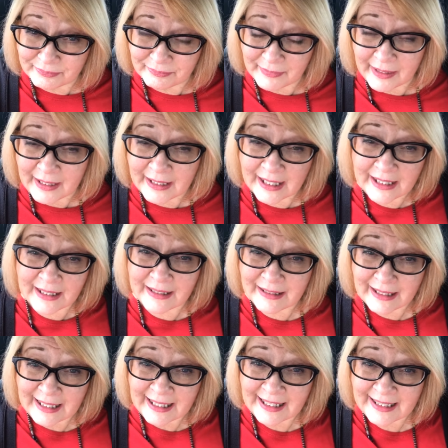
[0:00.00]
and in
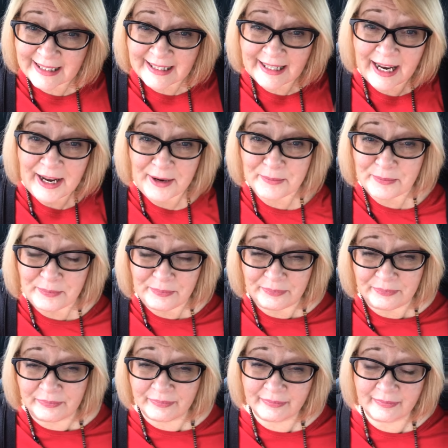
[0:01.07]
his name,
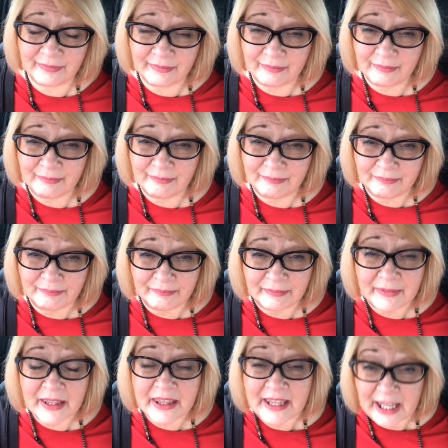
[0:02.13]

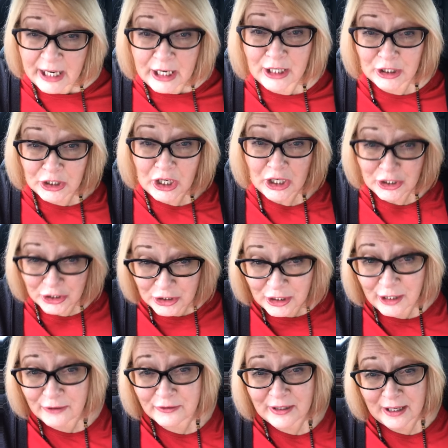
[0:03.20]
things
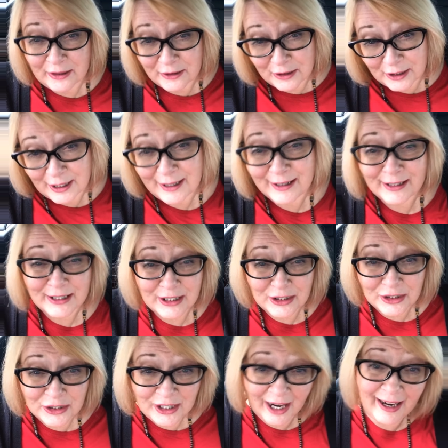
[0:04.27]
shift and things
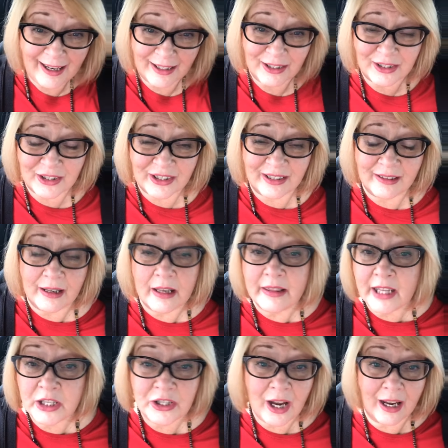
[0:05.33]
change. They
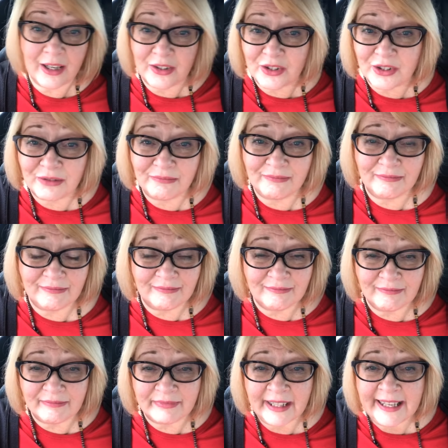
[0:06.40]
change.
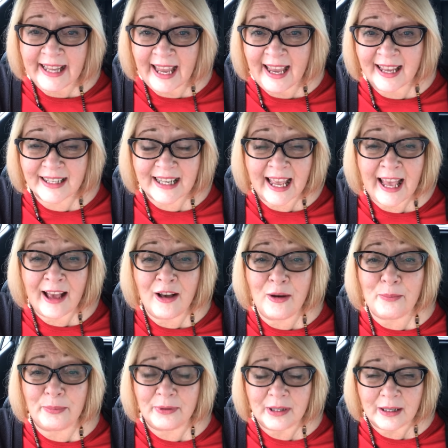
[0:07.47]
They can't
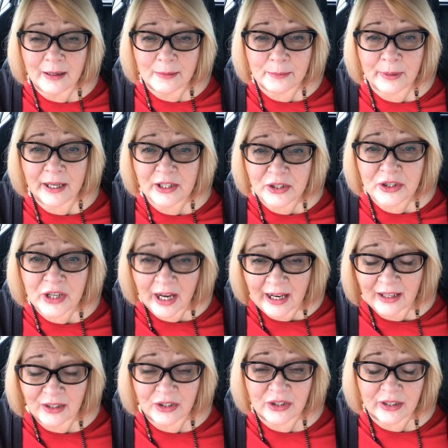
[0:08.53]
help but
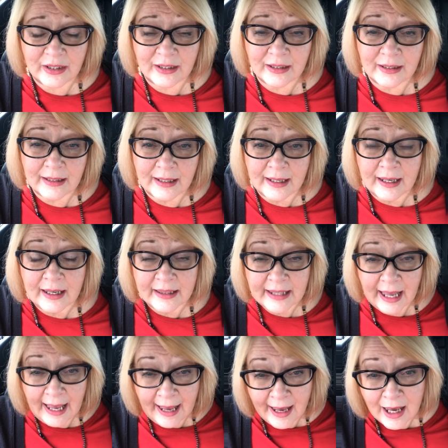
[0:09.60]
change. The
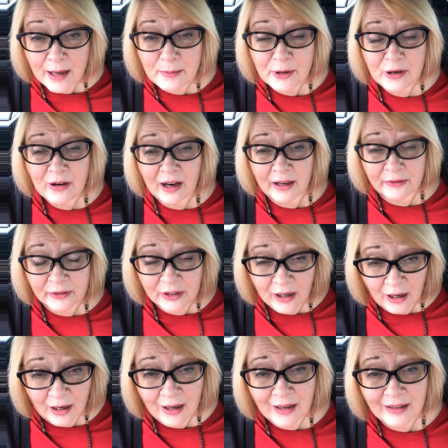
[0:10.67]
hammer of
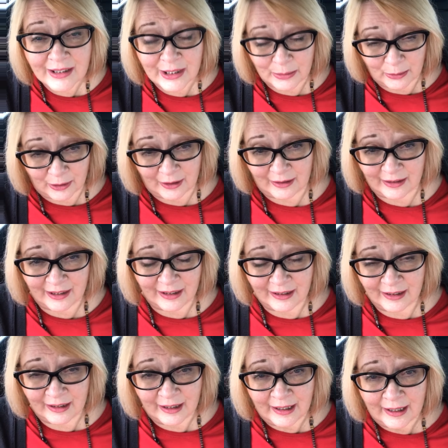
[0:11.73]
God's word
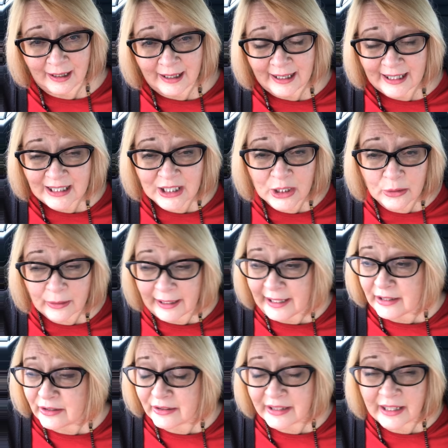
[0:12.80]
is
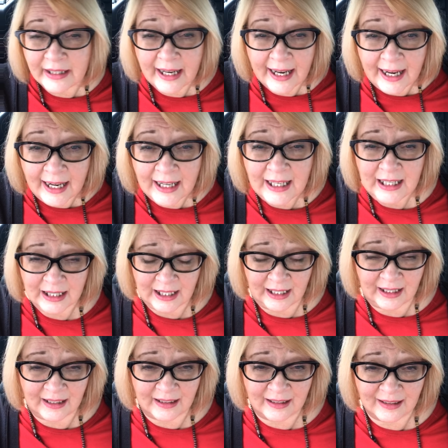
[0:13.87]
greater than anything